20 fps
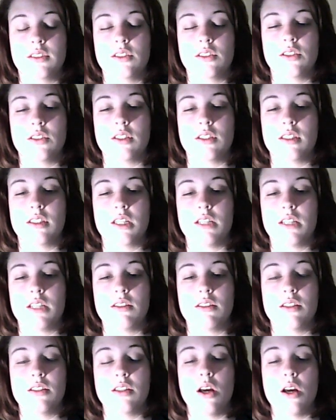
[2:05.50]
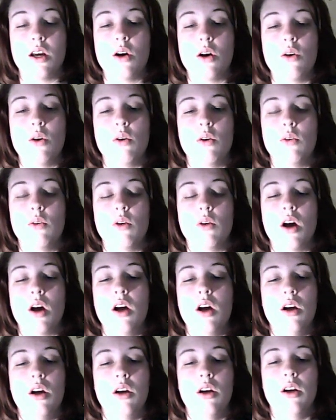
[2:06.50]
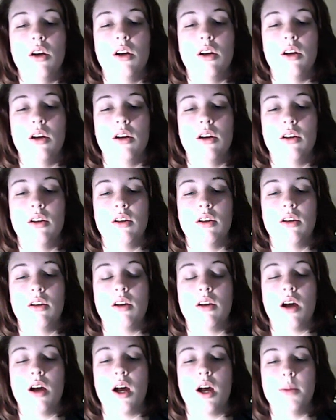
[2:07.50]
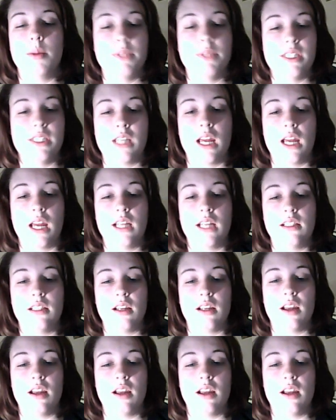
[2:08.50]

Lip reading: just get so upset